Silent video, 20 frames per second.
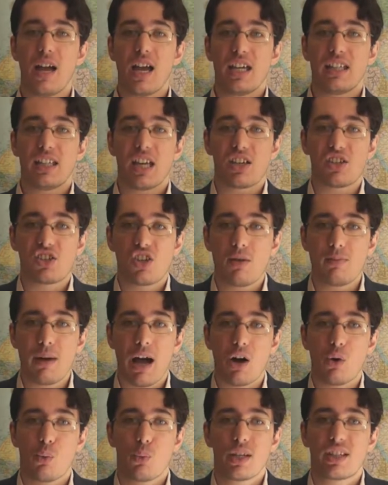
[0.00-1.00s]
Yet
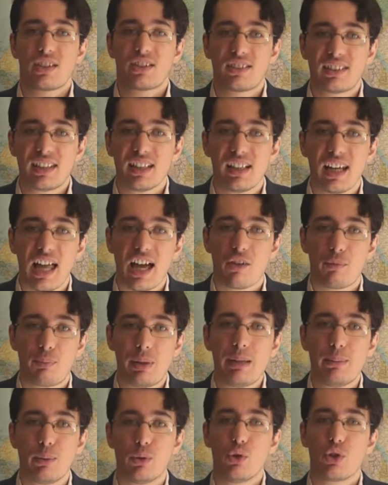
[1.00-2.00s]
somehow we still have
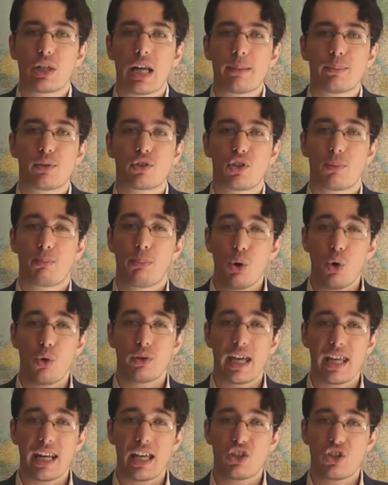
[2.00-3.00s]
people who claim to support
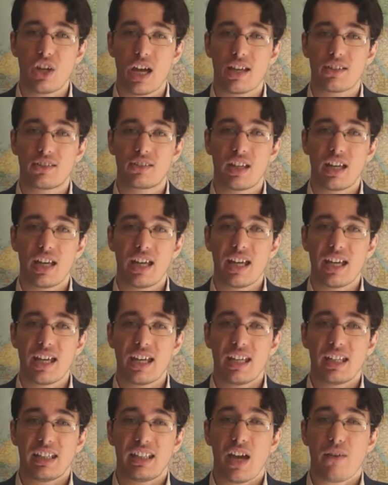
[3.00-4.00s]
the NHS,
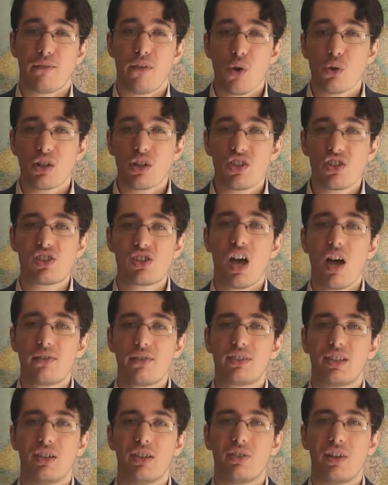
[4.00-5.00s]
yet vote
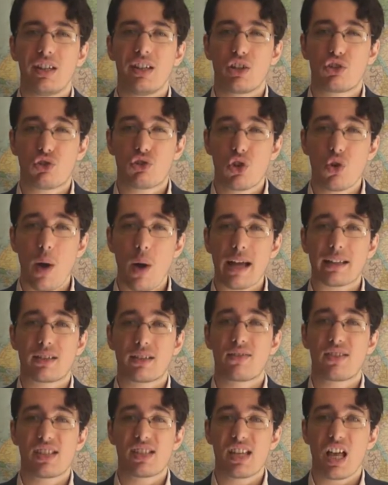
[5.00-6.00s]
Conservative in a true act
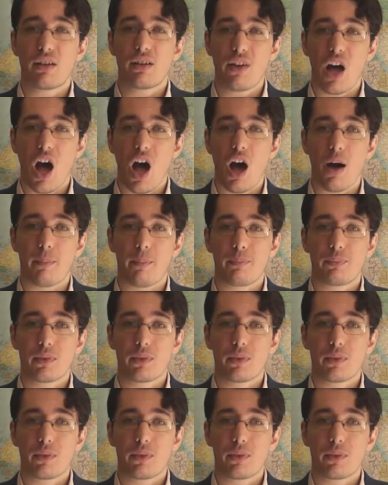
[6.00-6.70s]
of self-harm.